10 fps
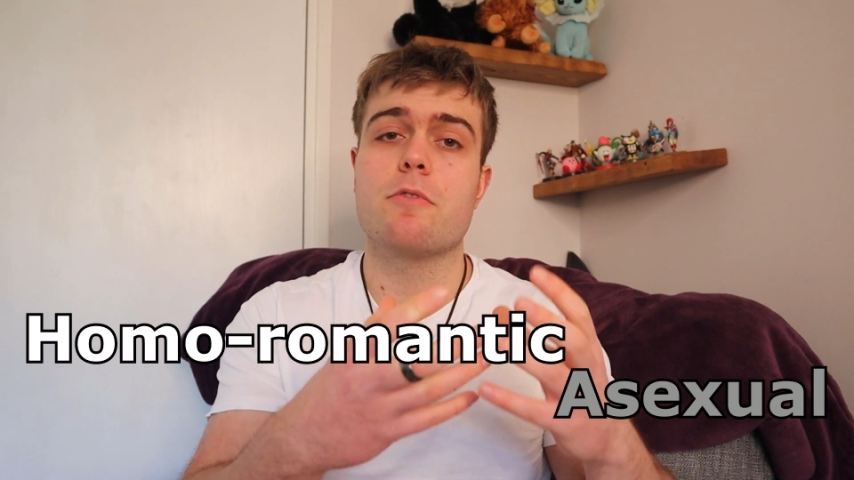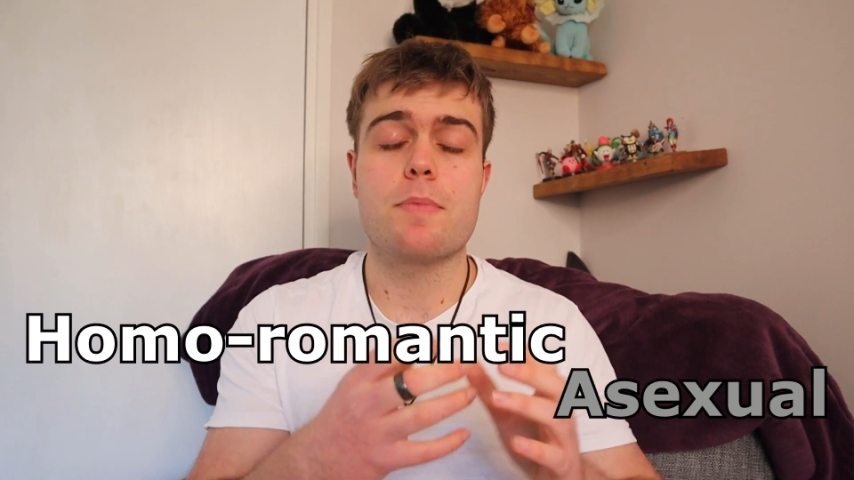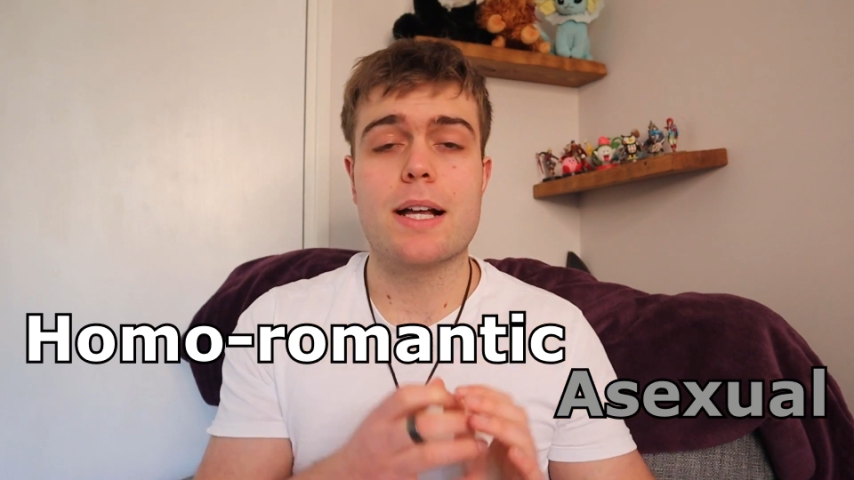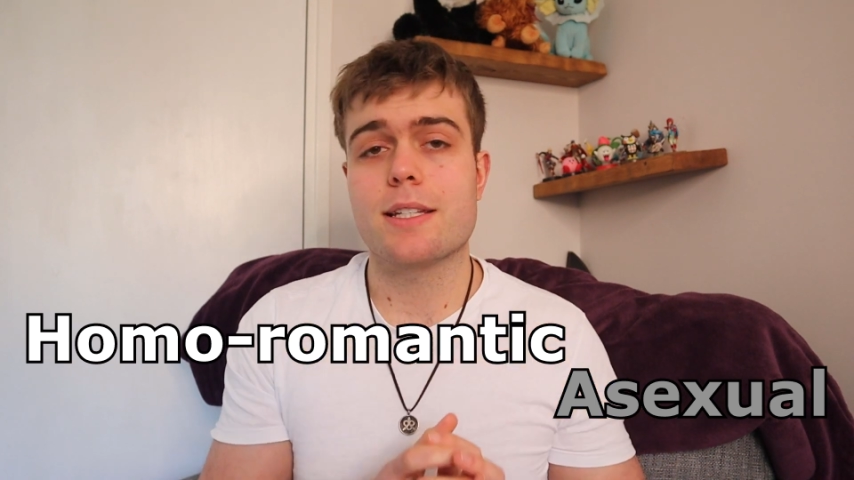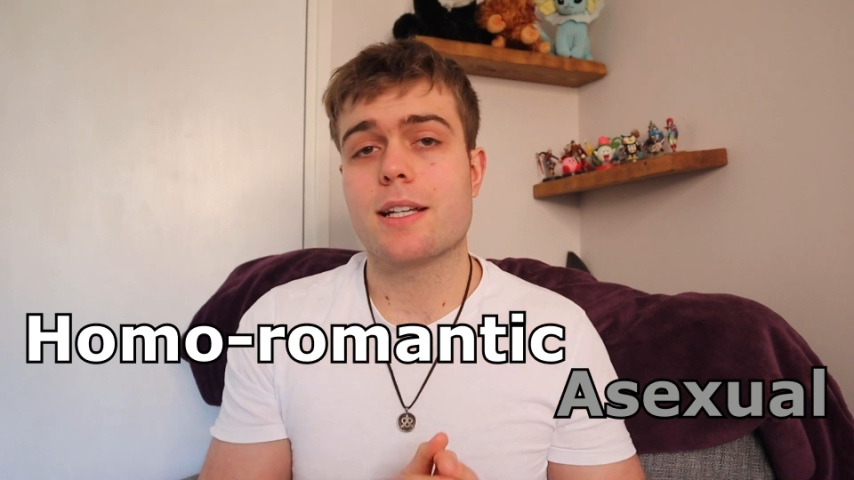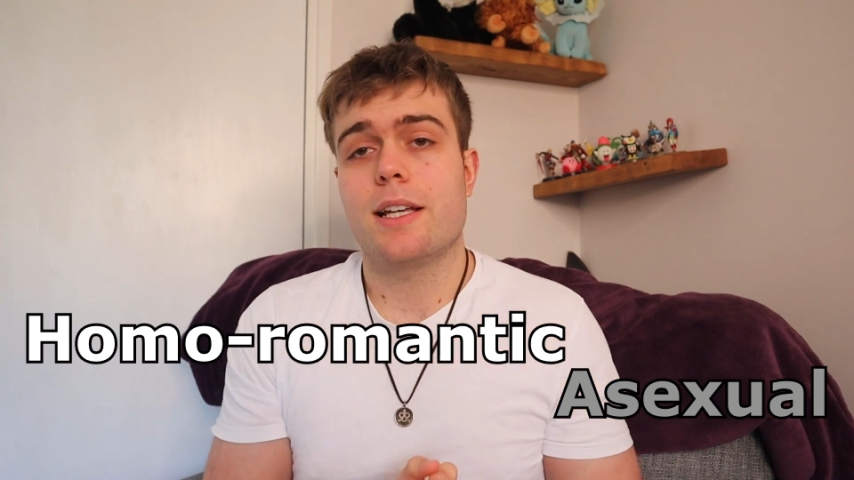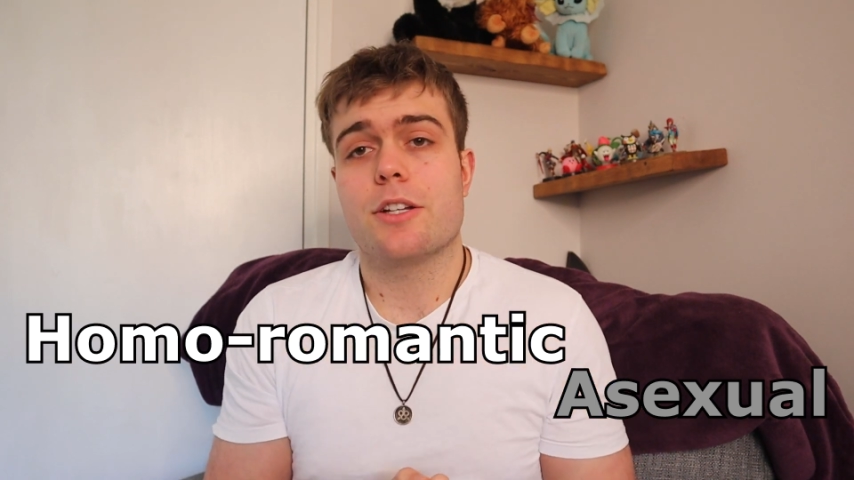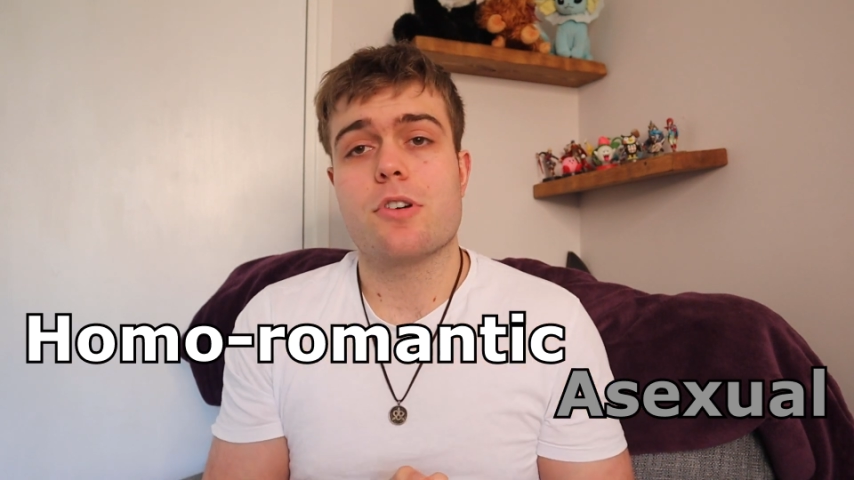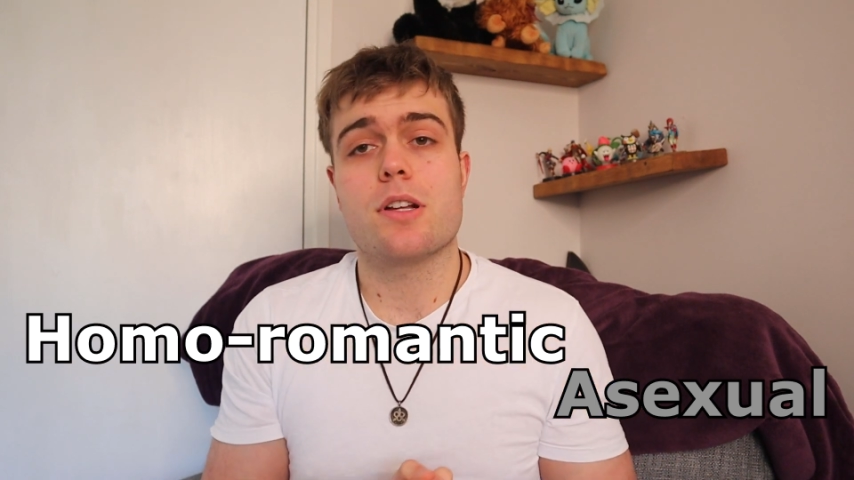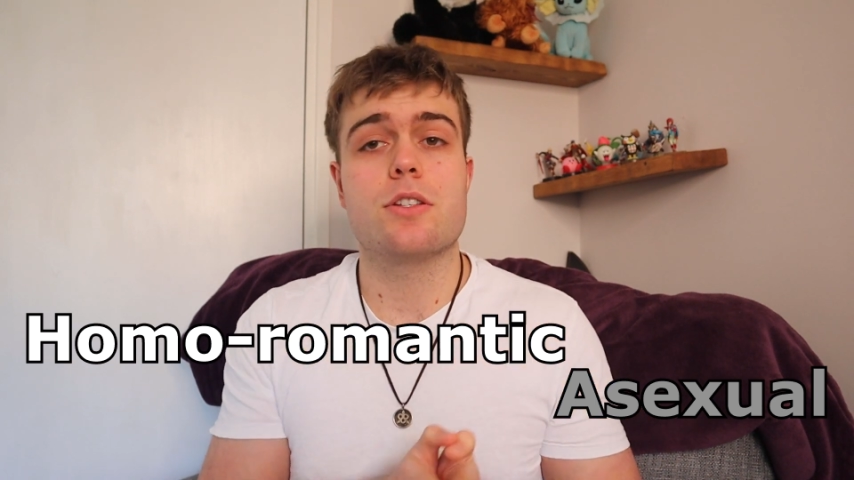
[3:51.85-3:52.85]
romantically
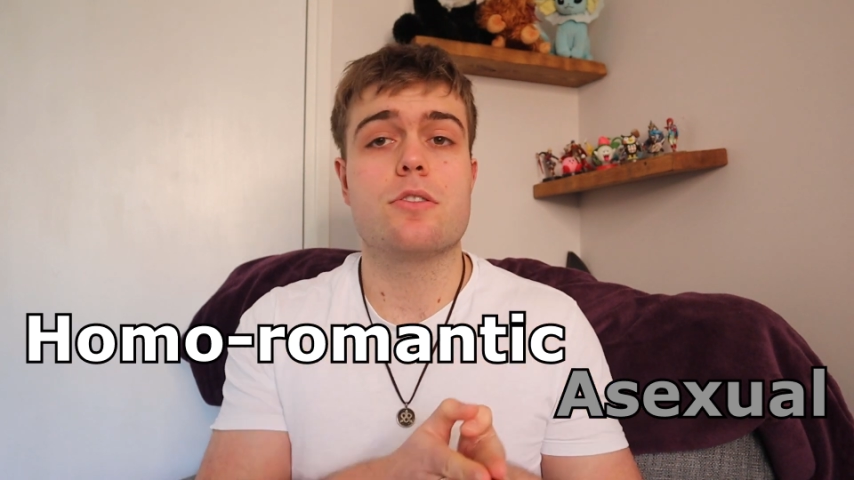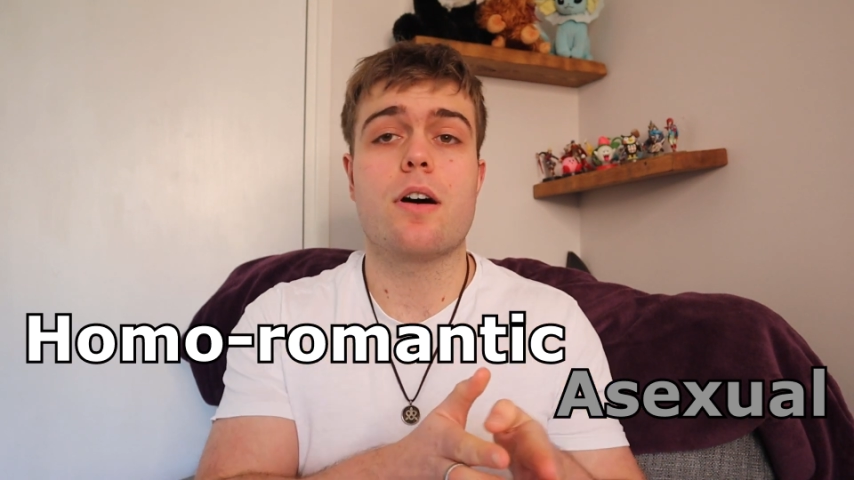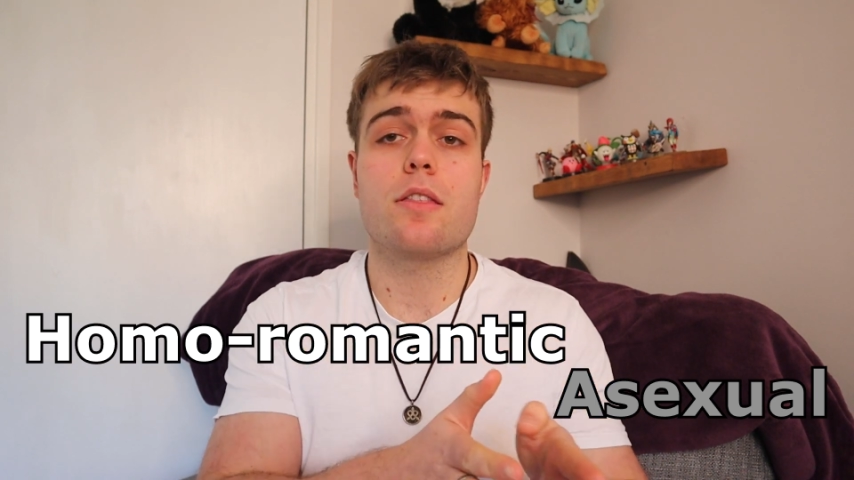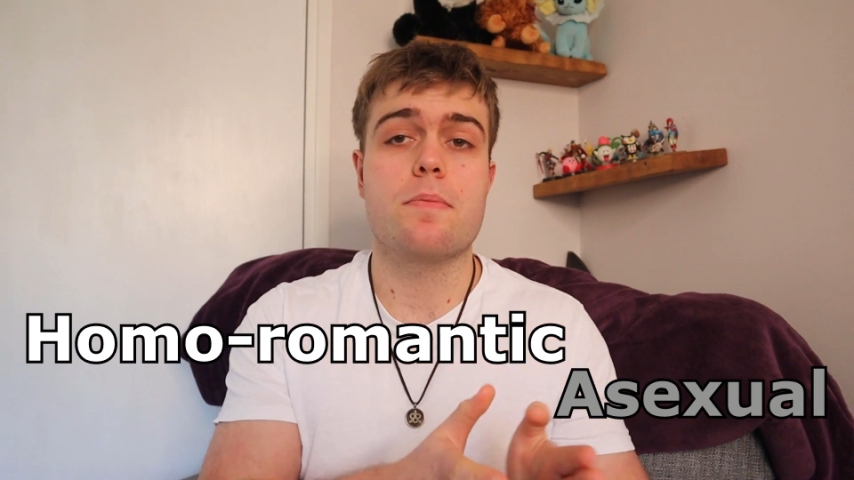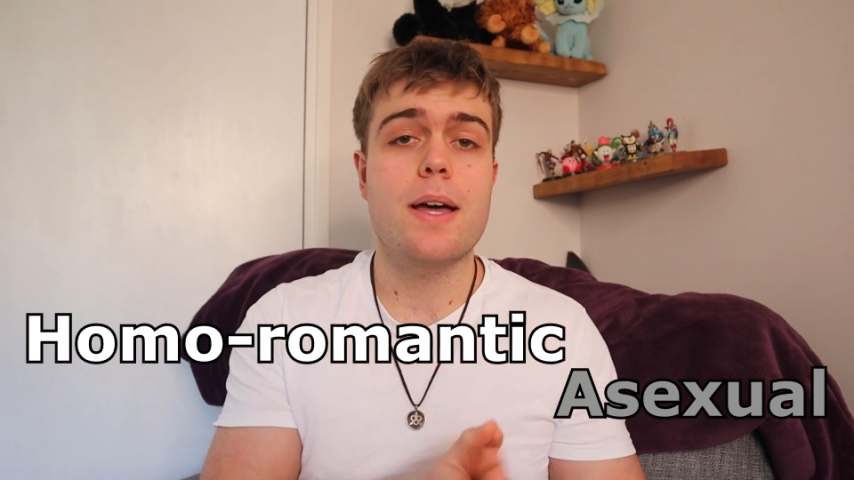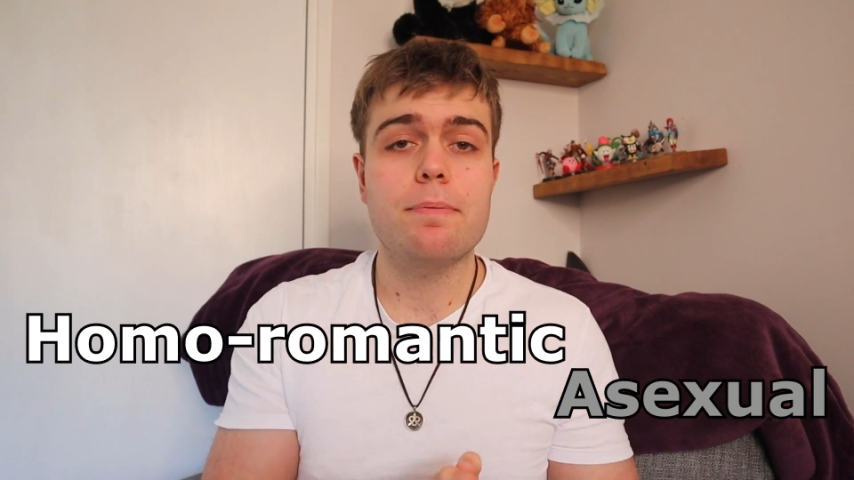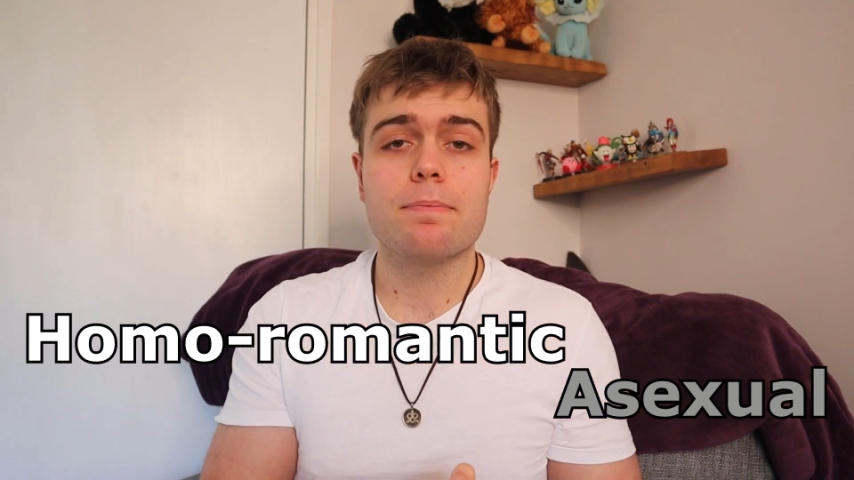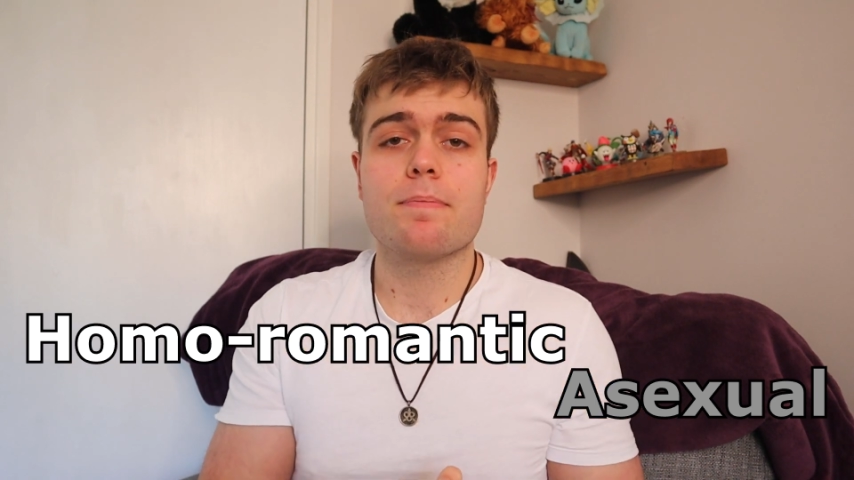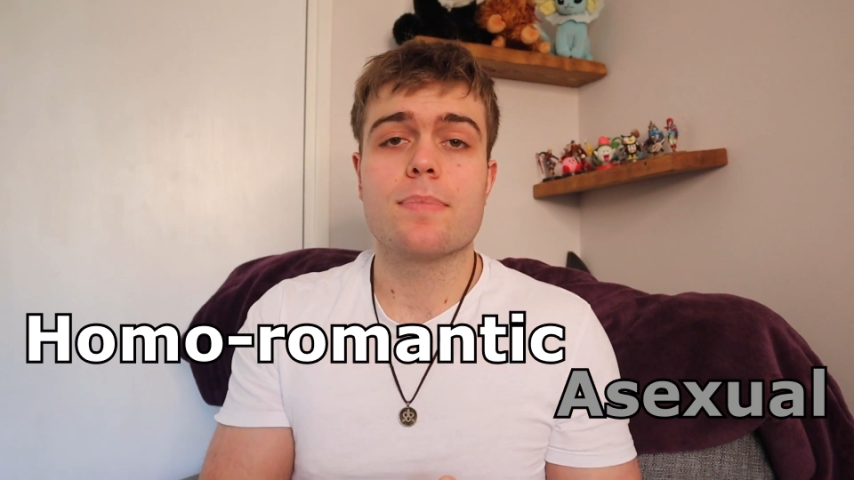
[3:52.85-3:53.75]
attracted to other men,